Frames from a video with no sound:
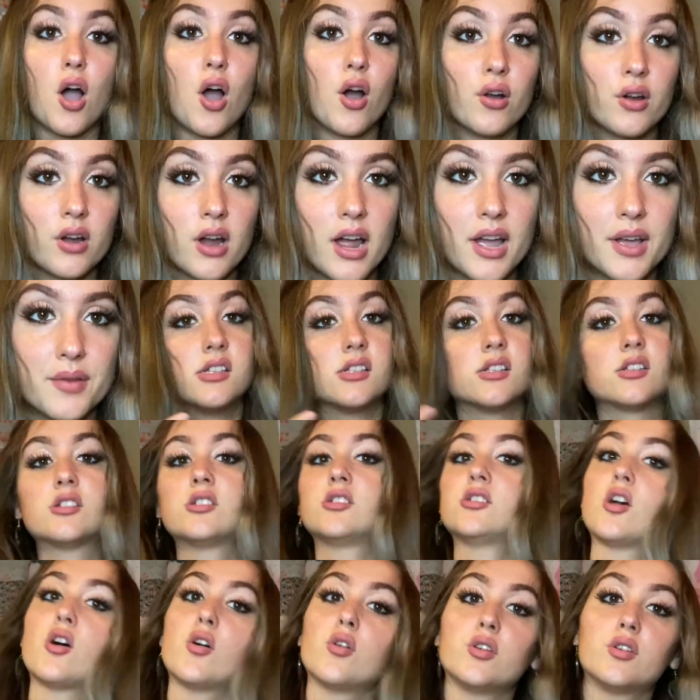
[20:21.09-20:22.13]
Alright,
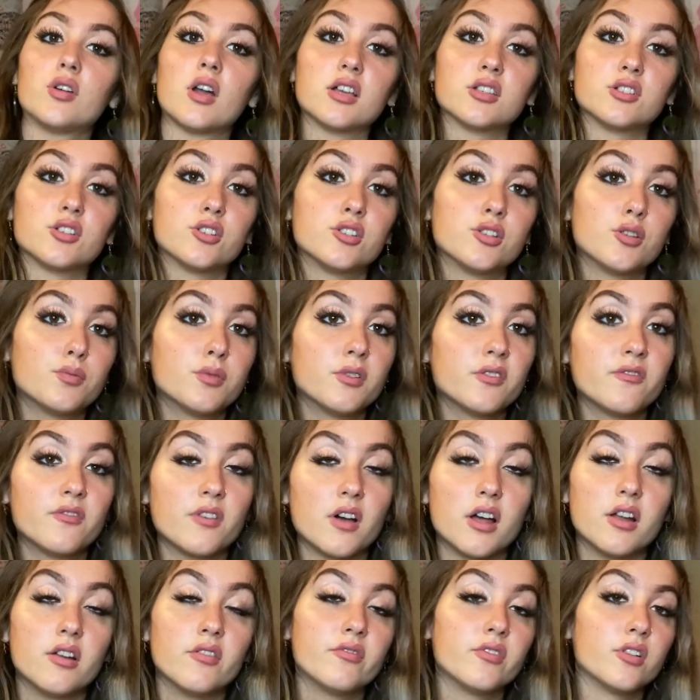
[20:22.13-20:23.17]
so you guys are super fun,